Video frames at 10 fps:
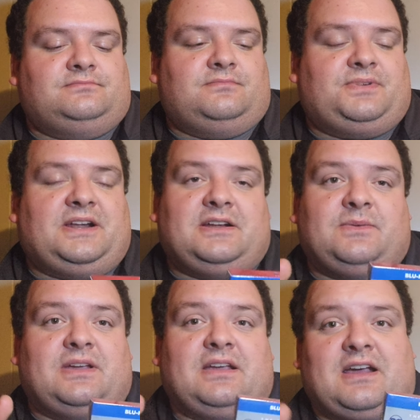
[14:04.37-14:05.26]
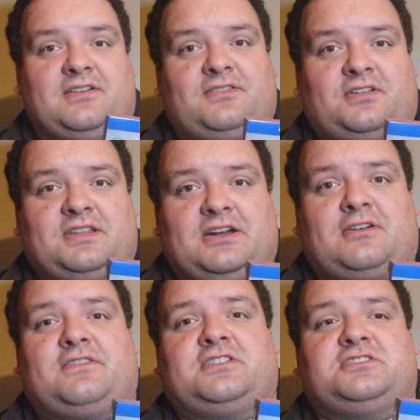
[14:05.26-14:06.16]
But anyway, out of all the
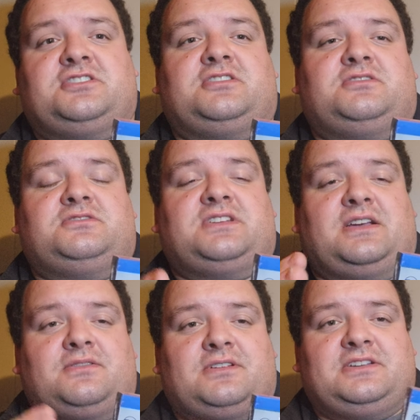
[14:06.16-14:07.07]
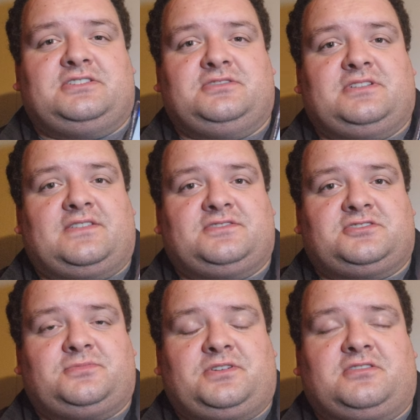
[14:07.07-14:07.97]
Arrowverse shows, I really do love
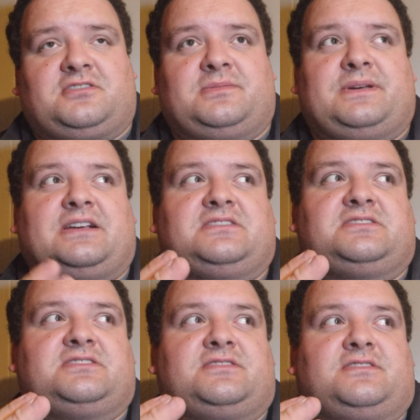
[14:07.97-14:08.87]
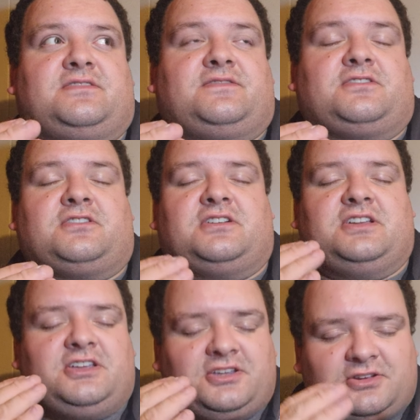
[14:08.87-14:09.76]
Supergirl the best for a
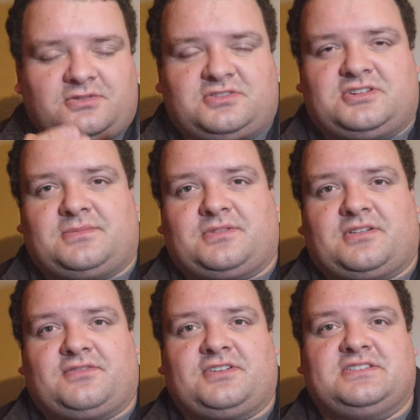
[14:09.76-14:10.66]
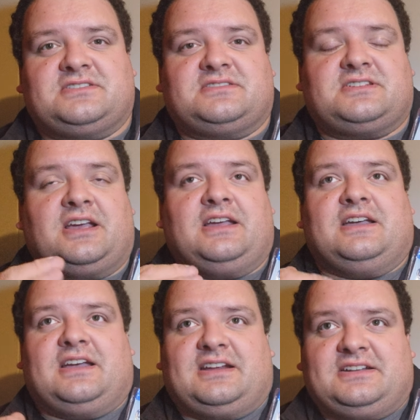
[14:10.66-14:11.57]
huge number of reasons.
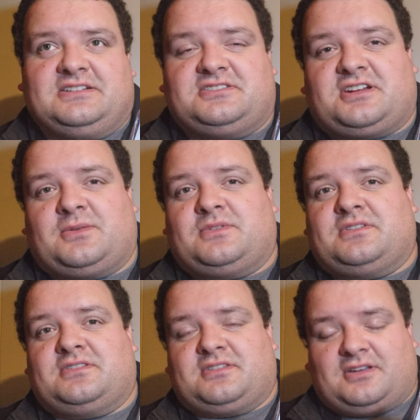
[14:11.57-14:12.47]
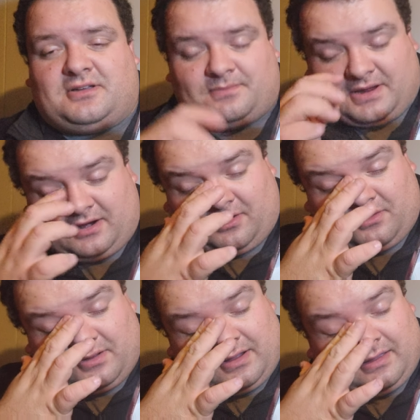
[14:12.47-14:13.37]
I did start with Arrow.
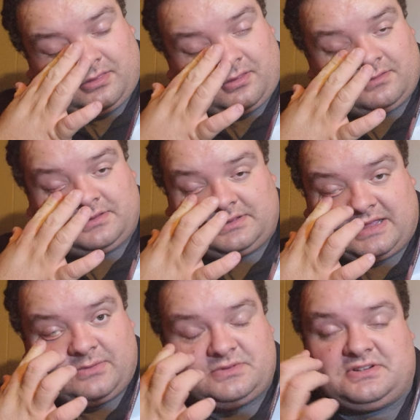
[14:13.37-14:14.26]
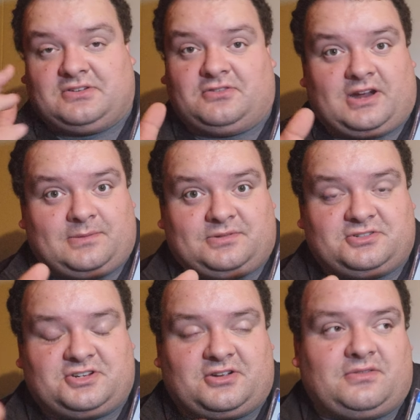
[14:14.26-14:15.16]
I thought that that was an incredible
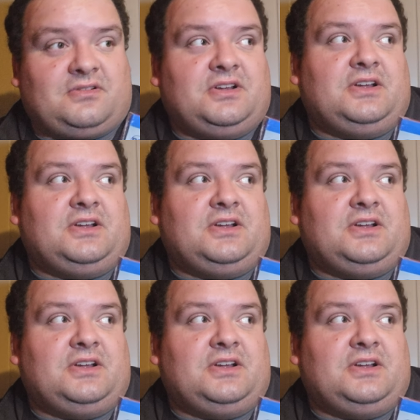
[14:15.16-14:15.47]
show,